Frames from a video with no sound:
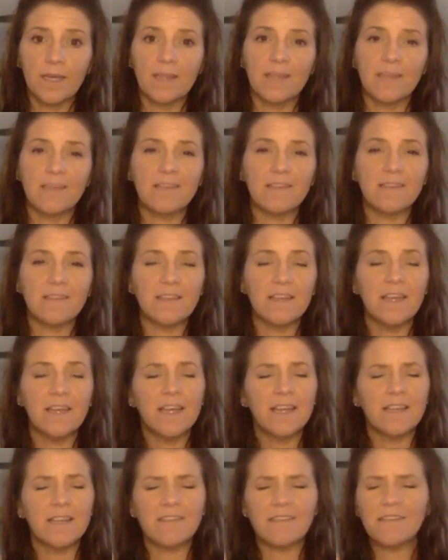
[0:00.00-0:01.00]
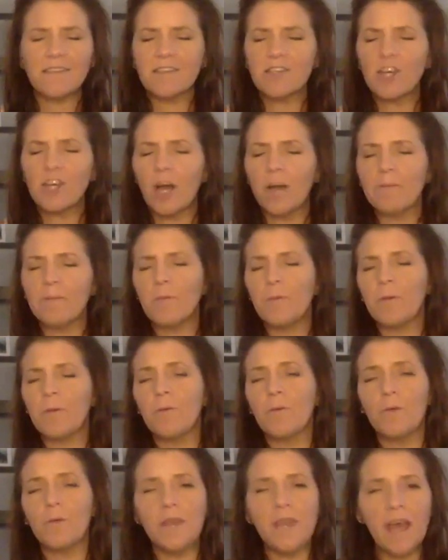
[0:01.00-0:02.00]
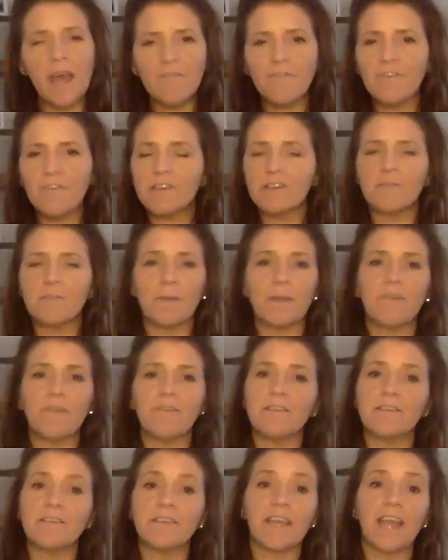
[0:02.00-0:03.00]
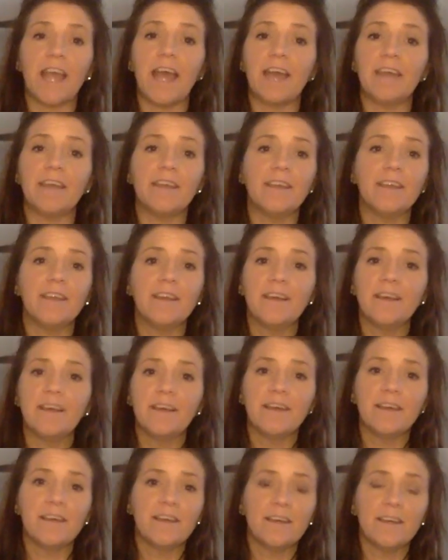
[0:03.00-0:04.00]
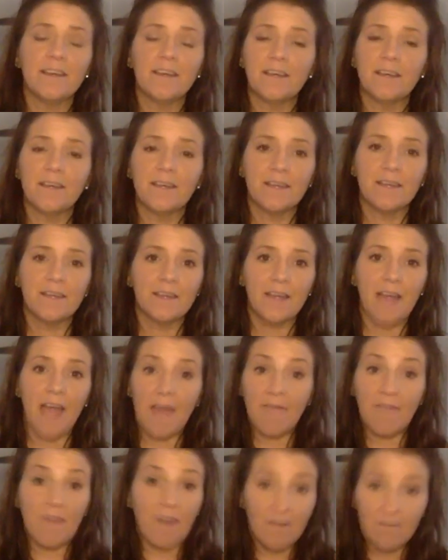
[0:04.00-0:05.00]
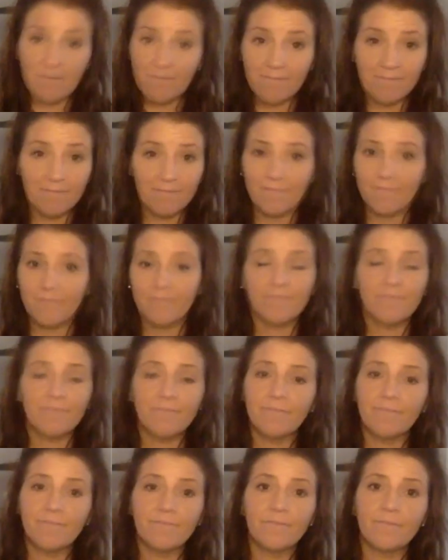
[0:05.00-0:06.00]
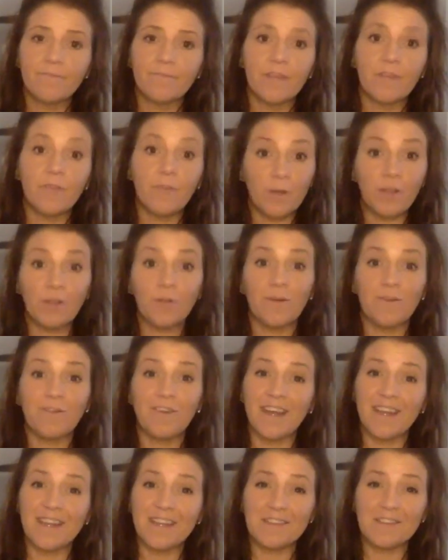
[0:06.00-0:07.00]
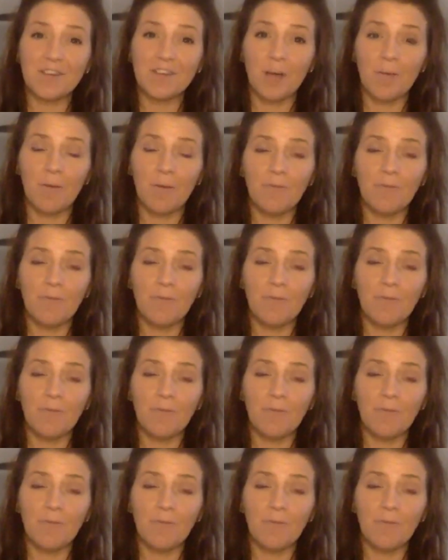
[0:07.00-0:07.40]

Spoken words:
This is a time that we will never experience again, ever. If we do it right this time,